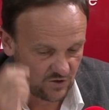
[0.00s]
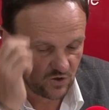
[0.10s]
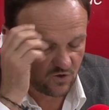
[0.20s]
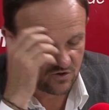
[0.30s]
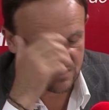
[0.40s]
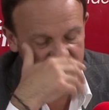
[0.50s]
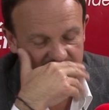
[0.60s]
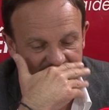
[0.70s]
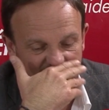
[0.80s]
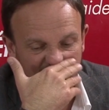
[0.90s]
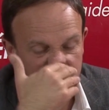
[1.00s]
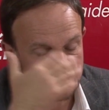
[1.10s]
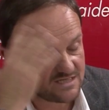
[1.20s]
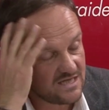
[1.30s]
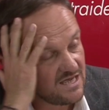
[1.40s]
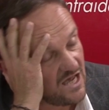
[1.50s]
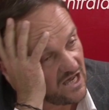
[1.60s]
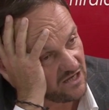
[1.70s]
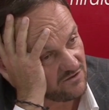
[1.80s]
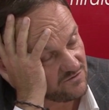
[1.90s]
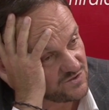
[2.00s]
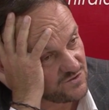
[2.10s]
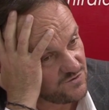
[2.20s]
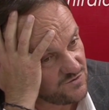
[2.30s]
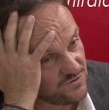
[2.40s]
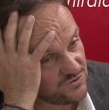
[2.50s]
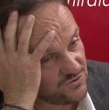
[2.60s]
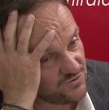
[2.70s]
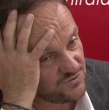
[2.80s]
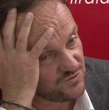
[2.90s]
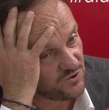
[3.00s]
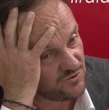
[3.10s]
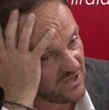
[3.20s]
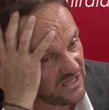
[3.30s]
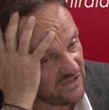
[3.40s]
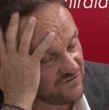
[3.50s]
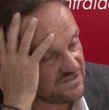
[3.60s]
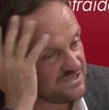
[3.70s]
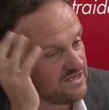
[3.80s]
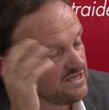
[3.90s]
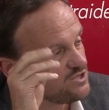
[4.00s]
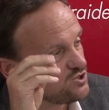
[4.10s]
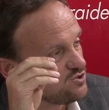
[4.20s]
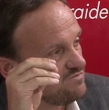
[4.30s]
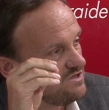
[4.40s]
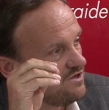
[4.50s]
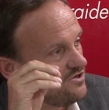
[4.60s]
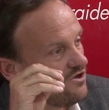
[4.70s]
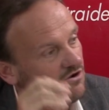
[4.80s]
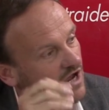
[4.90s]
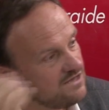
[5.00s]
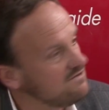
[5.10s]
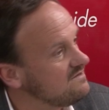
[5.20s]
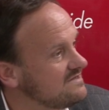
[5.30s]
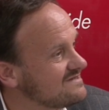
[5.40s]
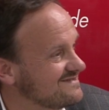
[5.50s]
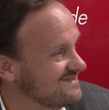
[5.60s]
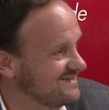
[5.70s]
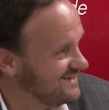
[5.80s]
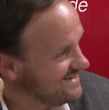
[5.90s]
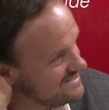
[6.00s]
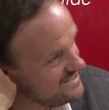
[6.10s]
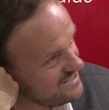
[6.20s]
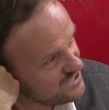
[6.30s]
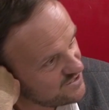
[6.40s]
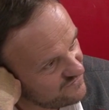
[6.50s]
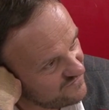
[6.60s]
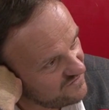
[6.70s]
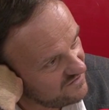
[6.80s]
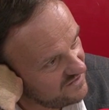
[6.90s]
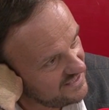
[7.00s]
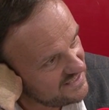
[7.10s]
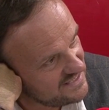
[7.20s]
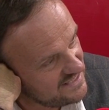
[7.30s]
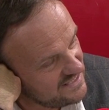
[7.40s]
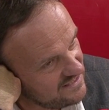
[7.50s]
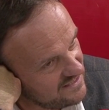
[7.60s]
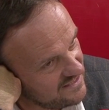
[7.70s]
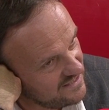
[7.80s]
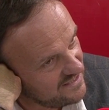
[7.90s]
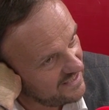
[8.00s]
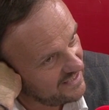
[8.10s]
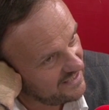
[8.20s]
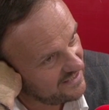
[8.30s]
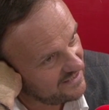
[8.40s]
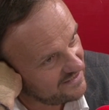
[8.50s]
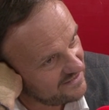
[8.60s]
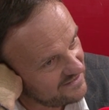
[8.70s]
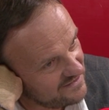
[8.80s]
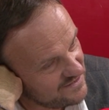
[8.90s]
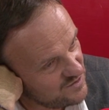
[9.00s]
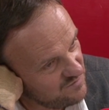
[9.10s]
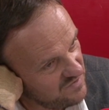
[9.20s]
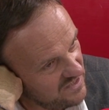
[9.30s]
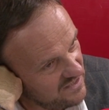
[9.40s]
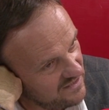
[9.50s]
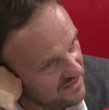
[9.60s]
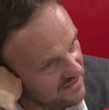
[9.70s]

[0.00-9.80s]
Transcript: courses. The question is how to arrive at the age to be a young adult, at the age of 18, to be